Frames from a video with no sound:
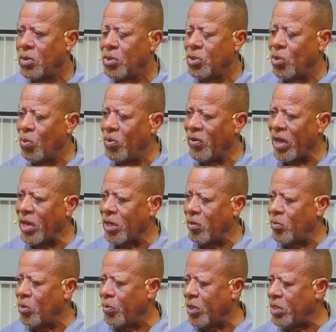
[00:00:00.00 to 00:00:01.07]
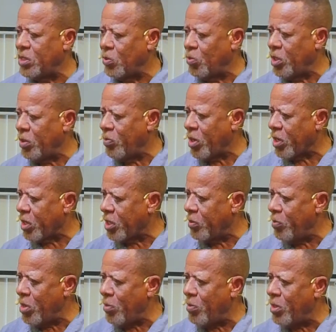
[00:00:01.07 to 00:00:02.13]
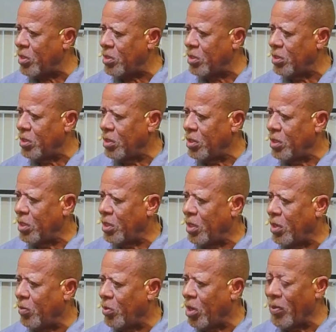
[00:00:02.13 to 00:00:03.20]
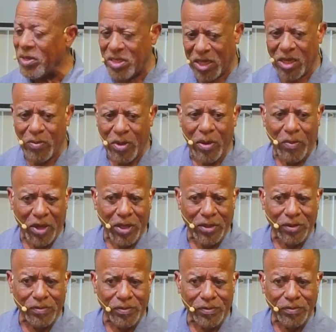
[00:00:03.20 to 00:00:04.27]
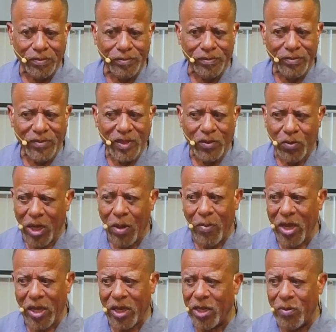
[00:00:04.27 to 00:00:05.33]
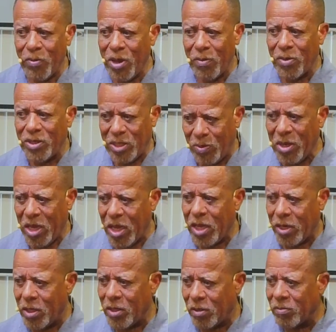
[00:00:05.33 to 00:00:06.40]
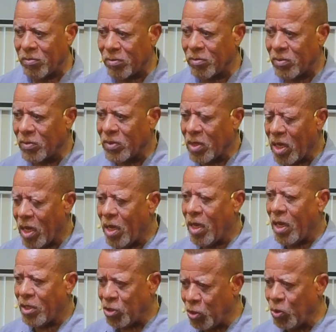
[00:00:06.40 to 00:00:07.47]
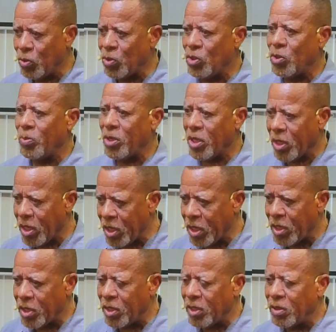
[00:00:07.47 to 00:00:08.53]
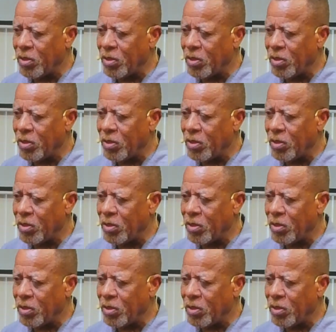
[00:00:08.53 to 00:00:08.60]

So we've got to come to a place that we make a commitment. And everybody say commitment. commitment. we got to make a commitment to be in. I choose to be in.